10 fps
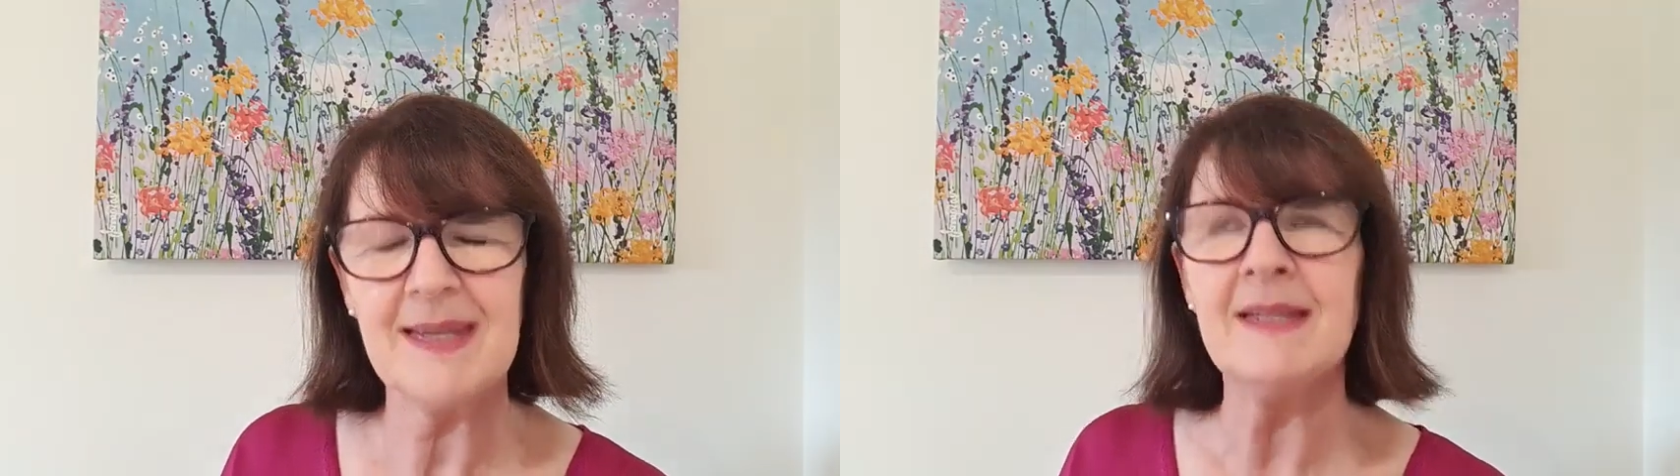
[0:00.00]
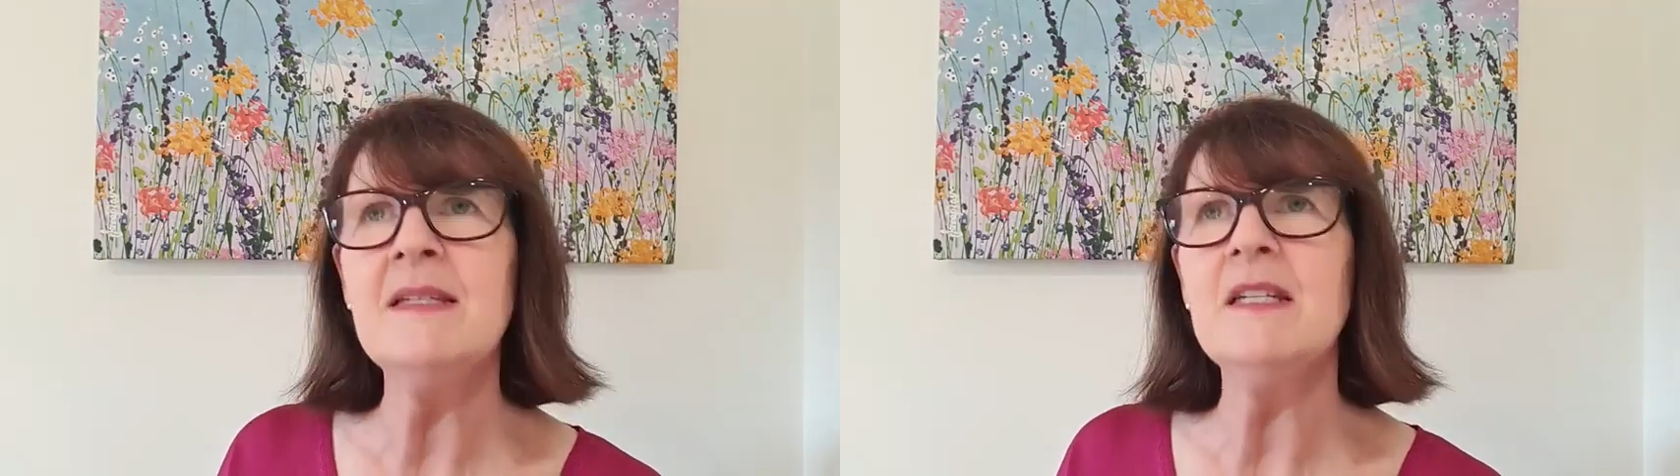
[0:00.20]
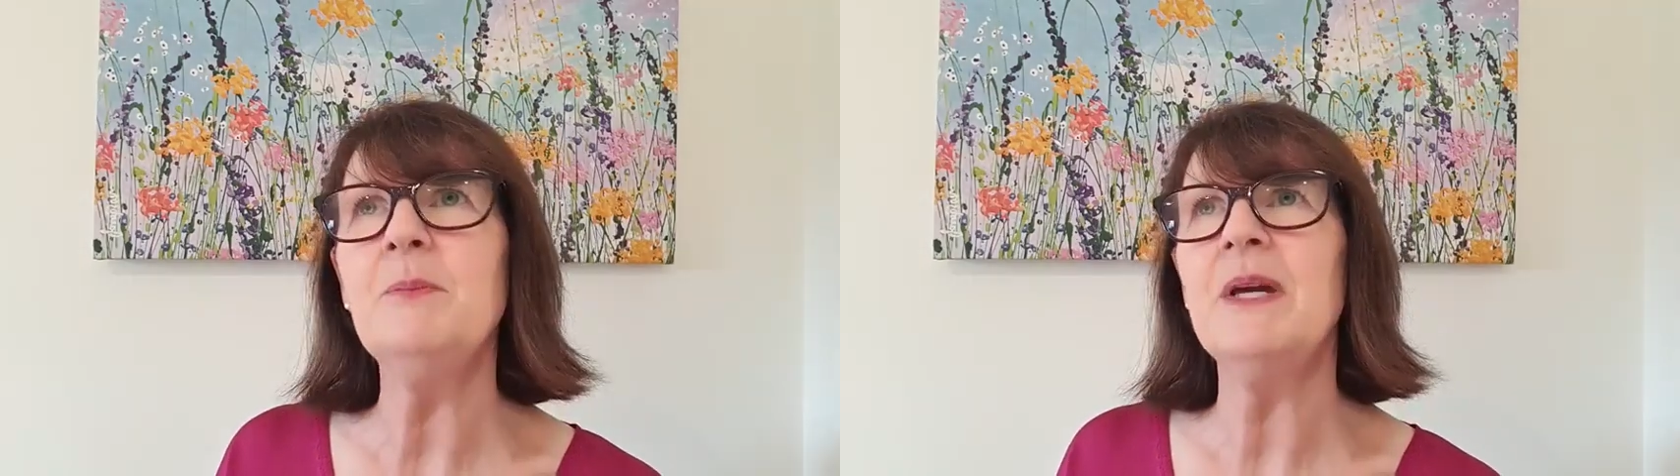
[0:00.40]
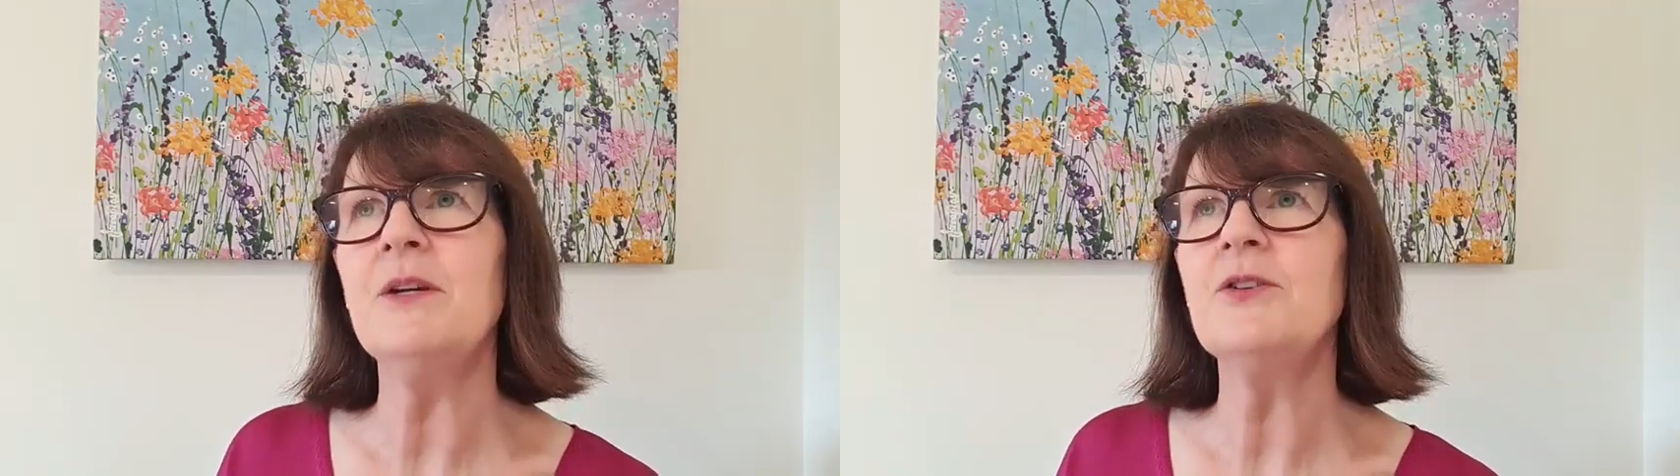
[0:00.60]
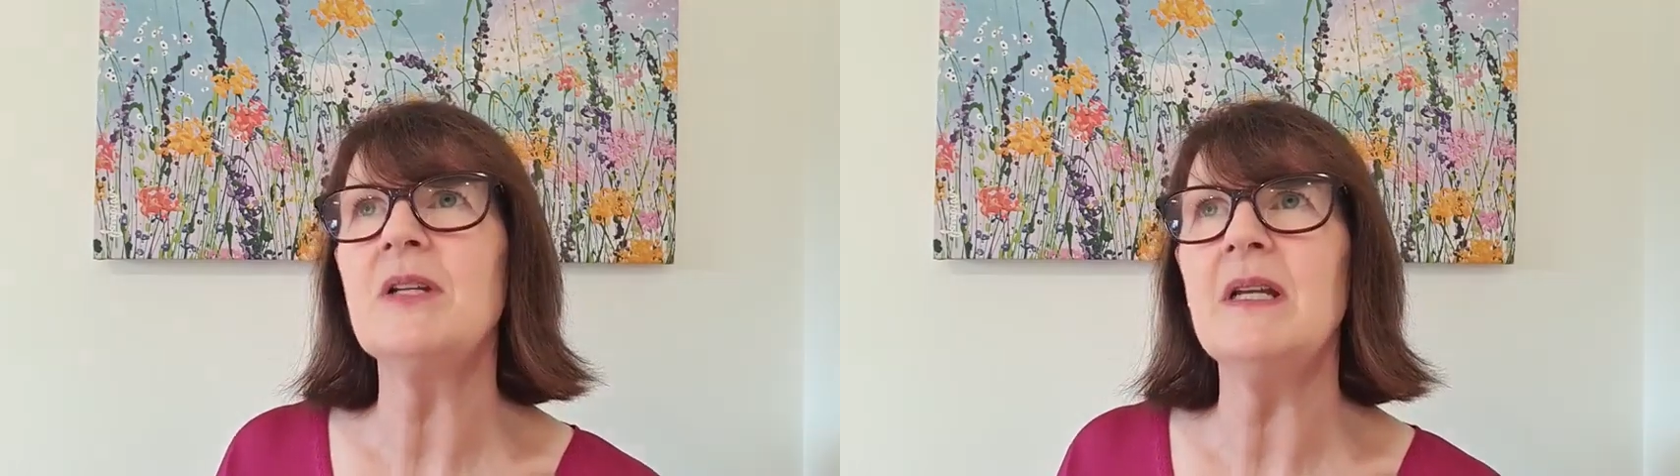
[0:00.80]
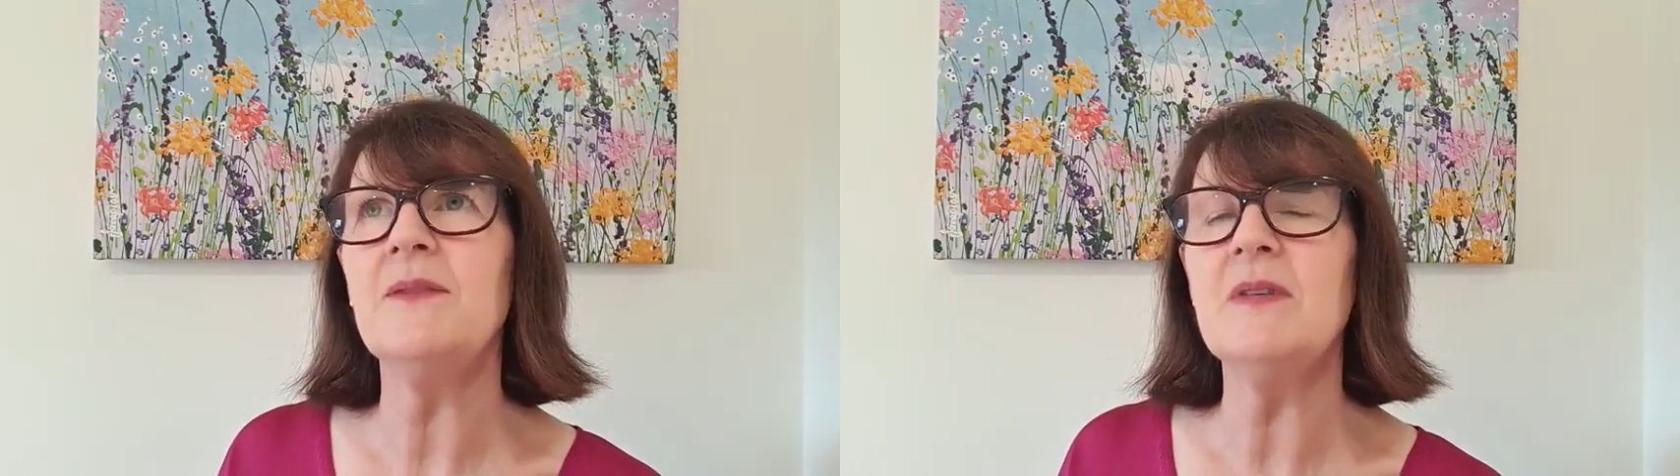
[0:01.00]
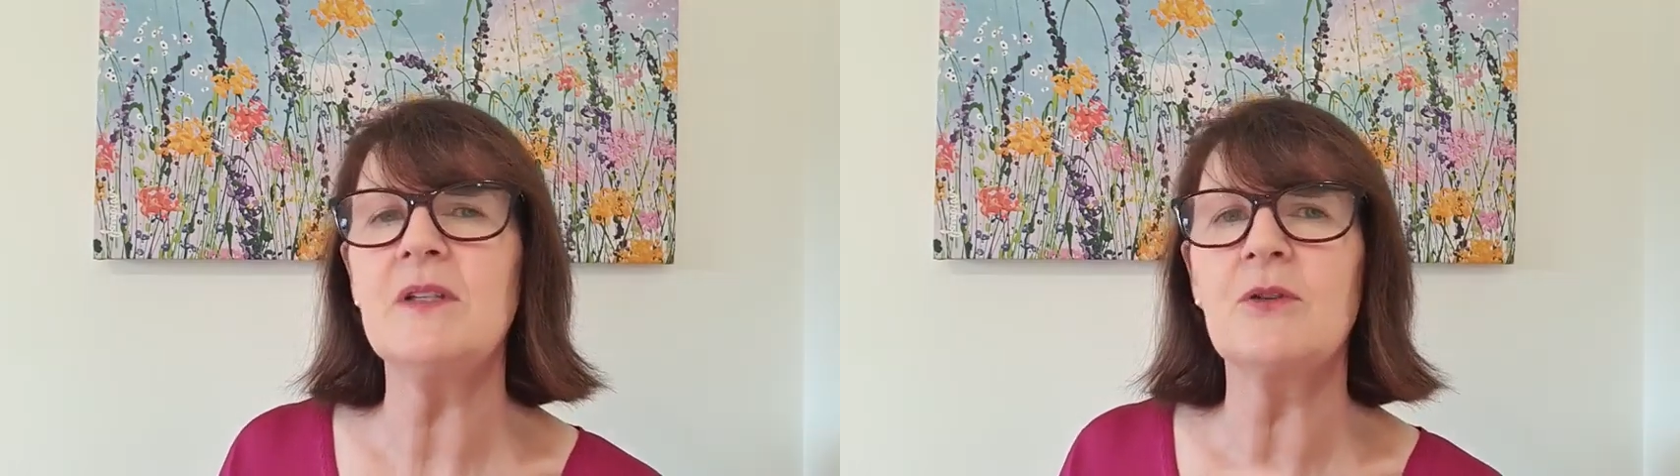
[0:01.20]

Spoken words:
Isn't it better to let this